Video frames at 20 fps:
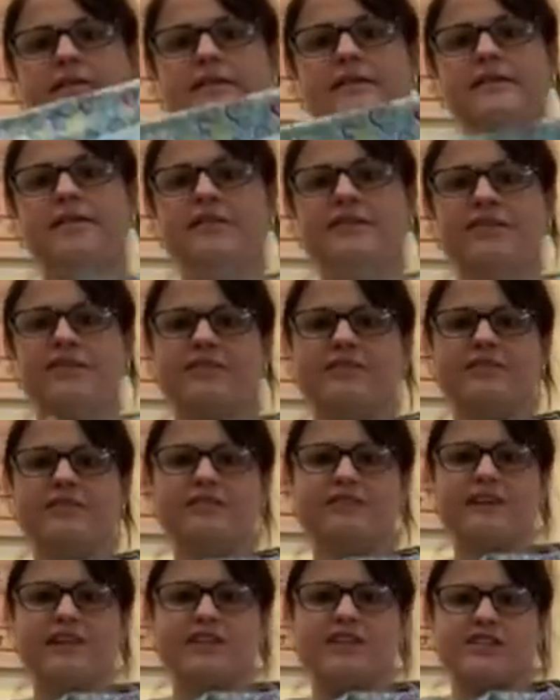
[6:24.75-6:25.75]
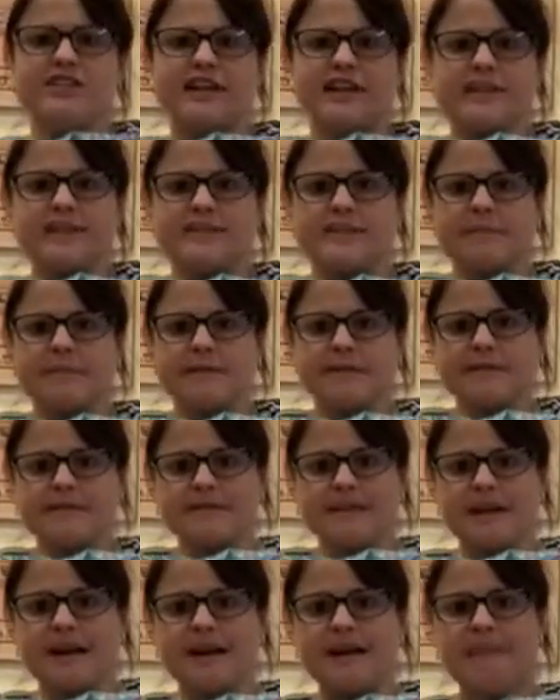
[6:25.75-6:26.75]
you see the fish ends up
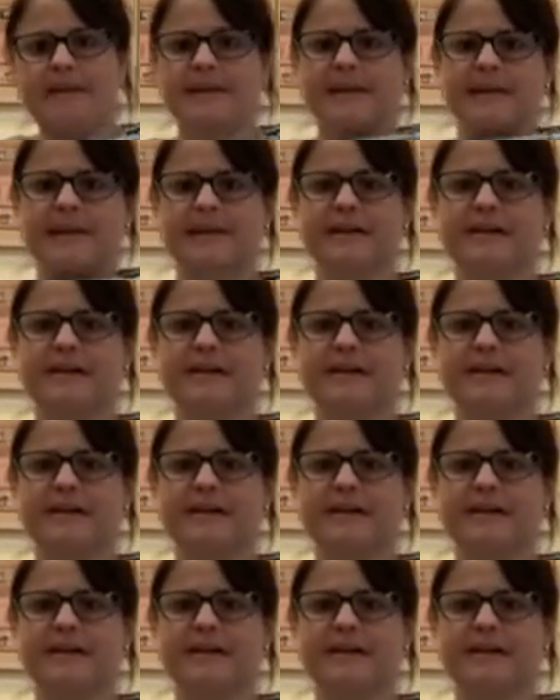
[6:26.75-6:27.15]
inside. I mean,